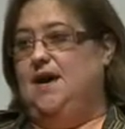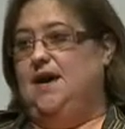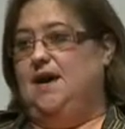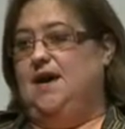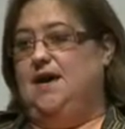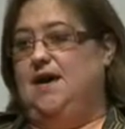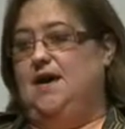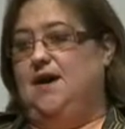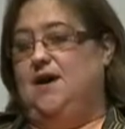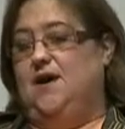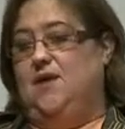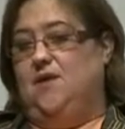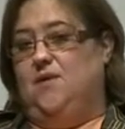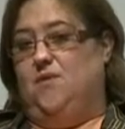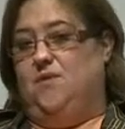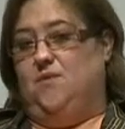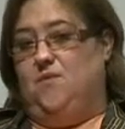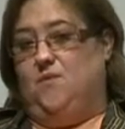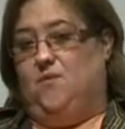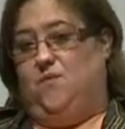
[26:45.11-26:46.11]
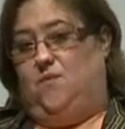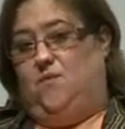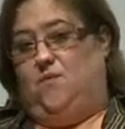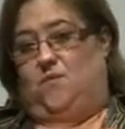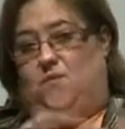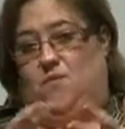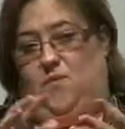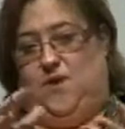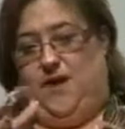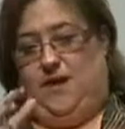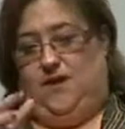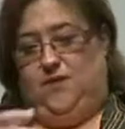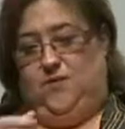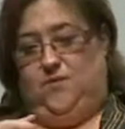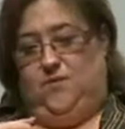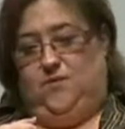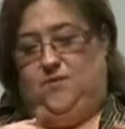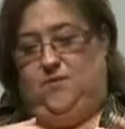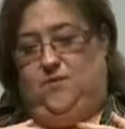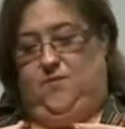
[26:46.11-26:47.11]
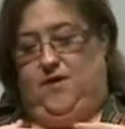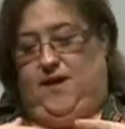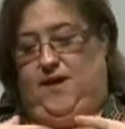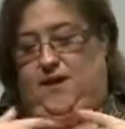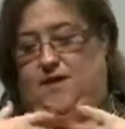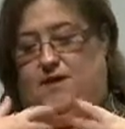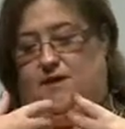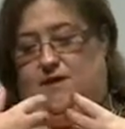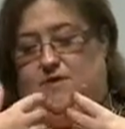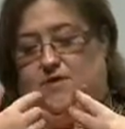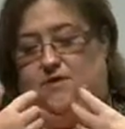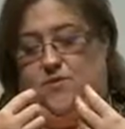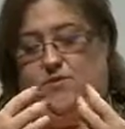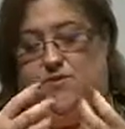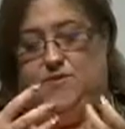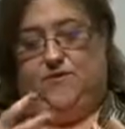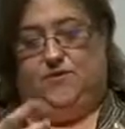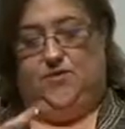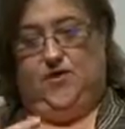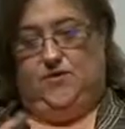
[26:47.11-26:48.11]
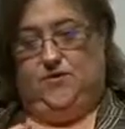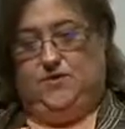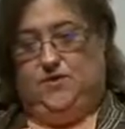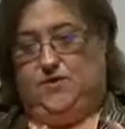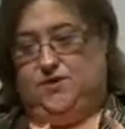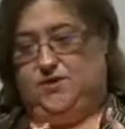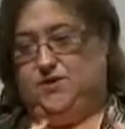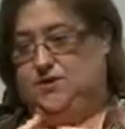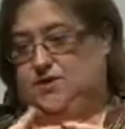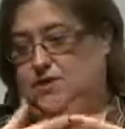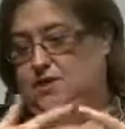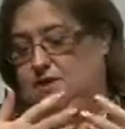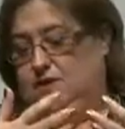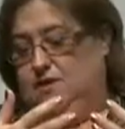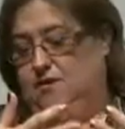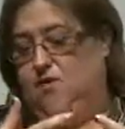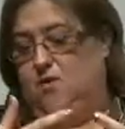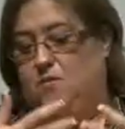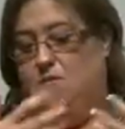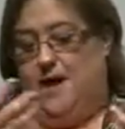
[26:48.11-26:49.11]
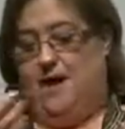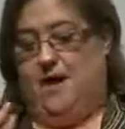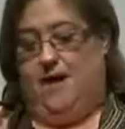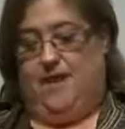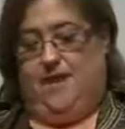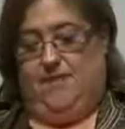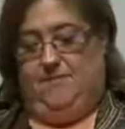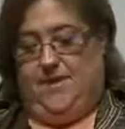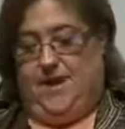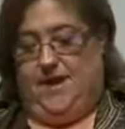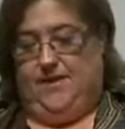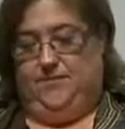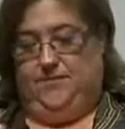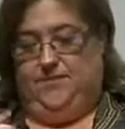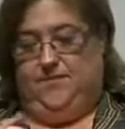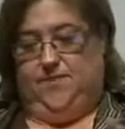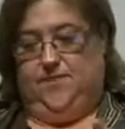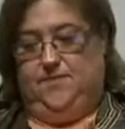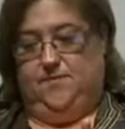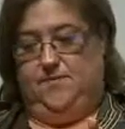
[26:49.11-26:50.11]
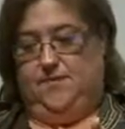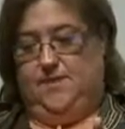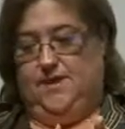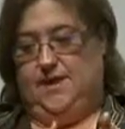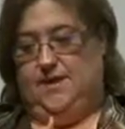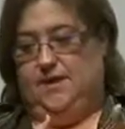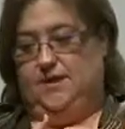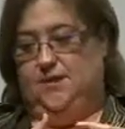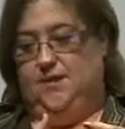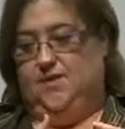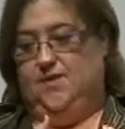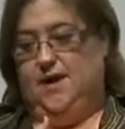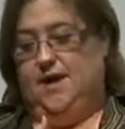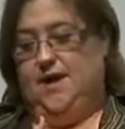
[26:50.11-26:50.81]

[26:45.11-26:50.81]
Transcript: when you bring a group of users on a mobile platform, that you